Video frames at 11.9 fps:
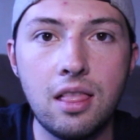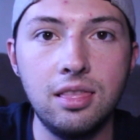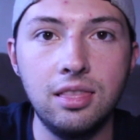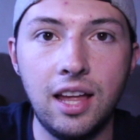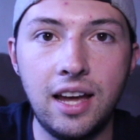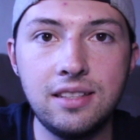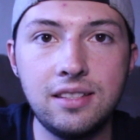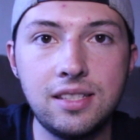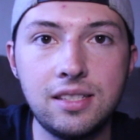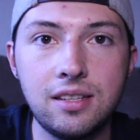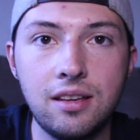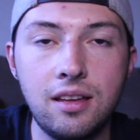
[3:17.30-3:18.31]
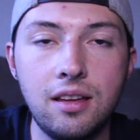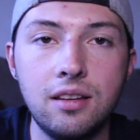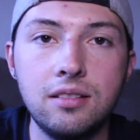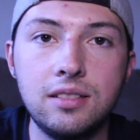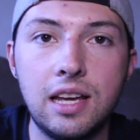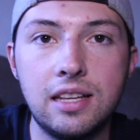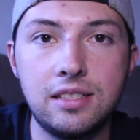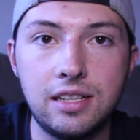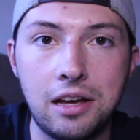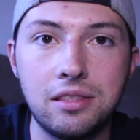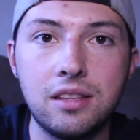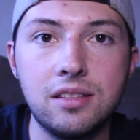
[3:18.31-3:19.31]
let's test
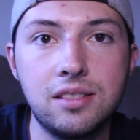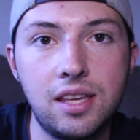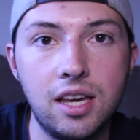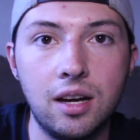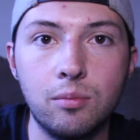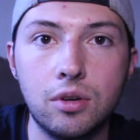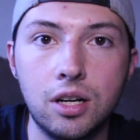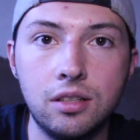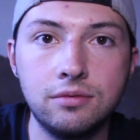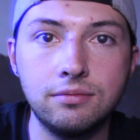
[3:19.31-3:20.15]
out this camera.